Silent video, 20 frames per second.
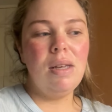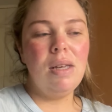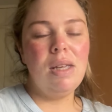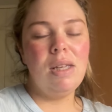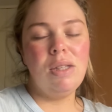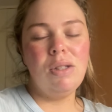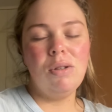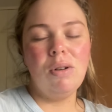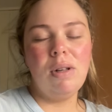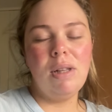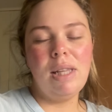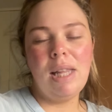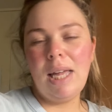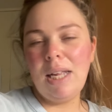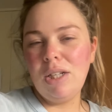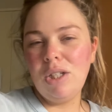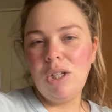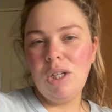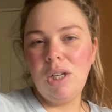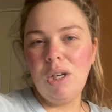he's not
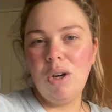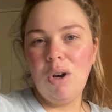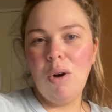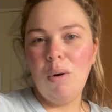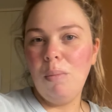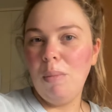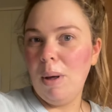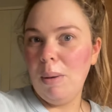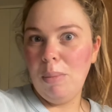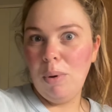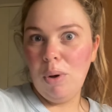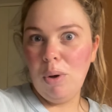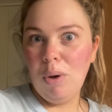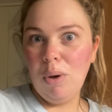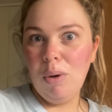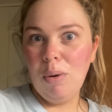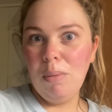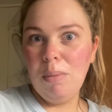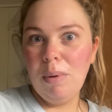latching on my boob